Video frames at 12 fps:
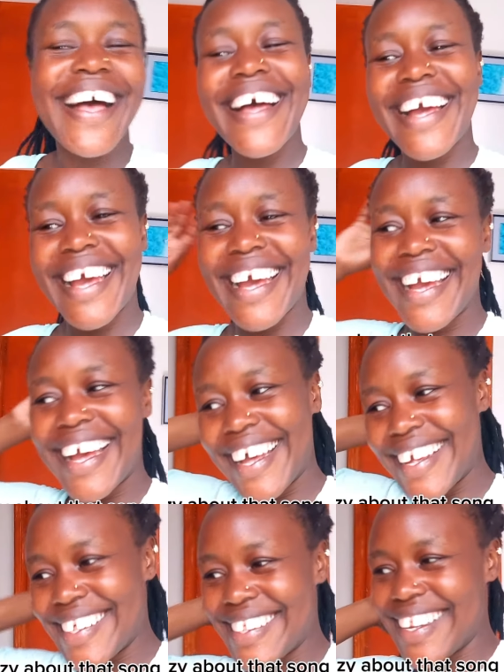Okay
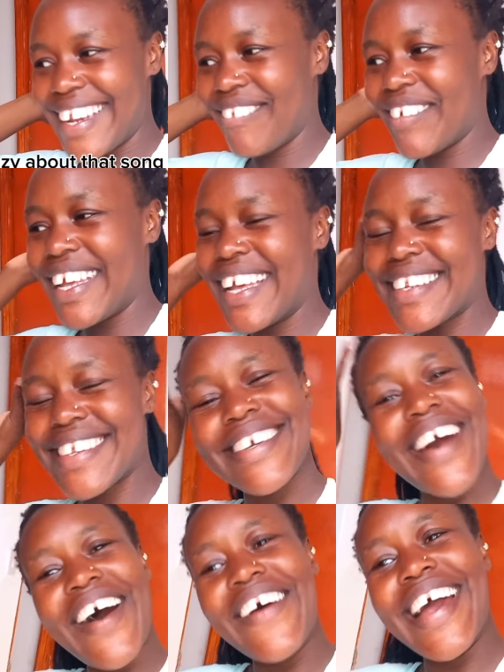guys, let me
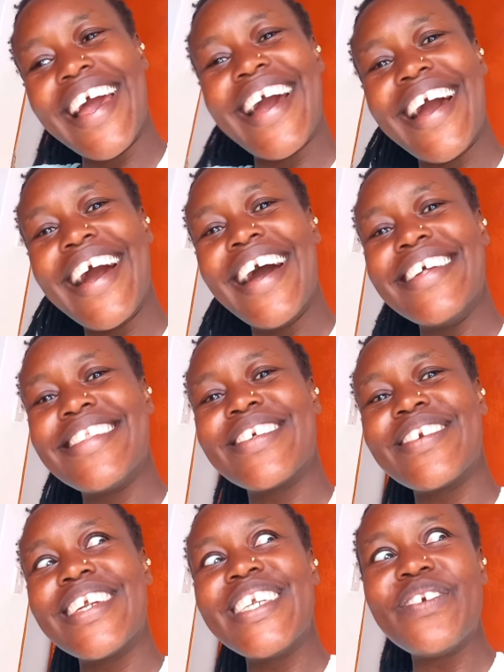get going. It's
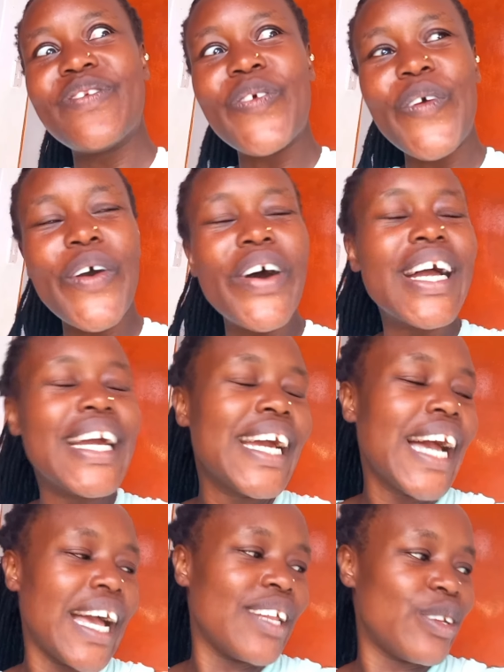already 4.
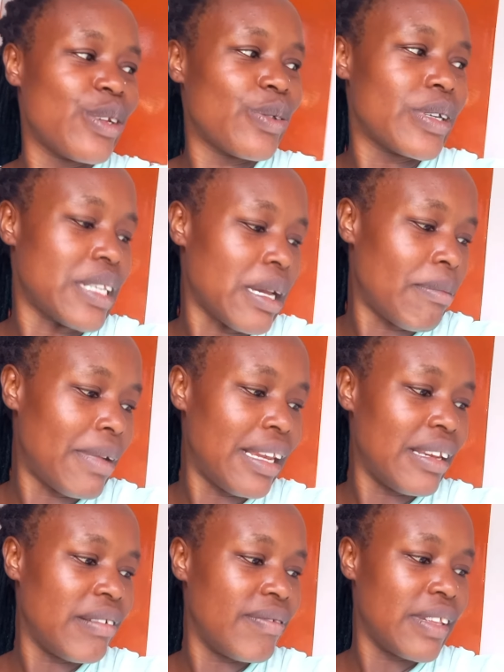I don't know what time
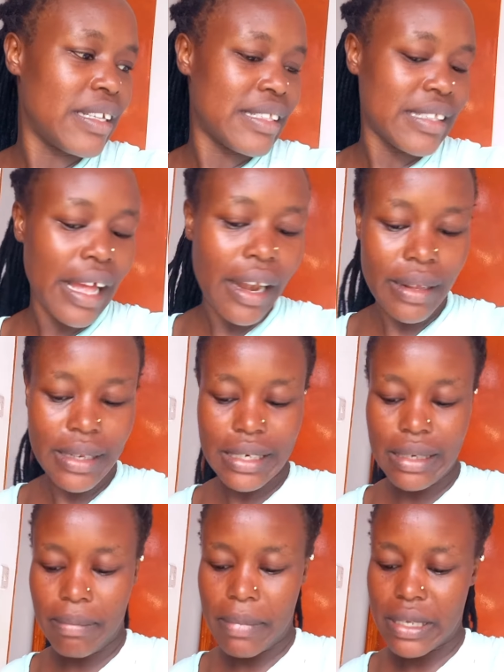I'll leave the
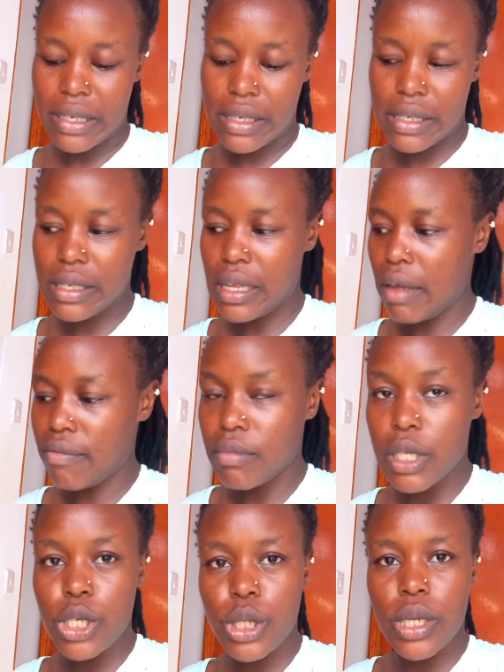salon, but I've
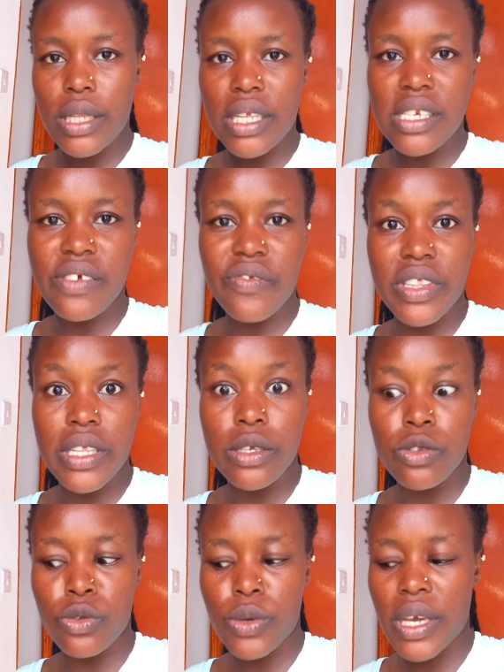made sure that
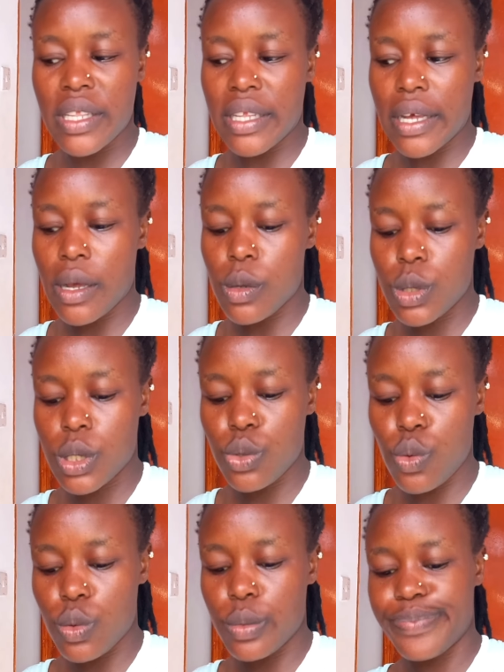everything is okay in the house, so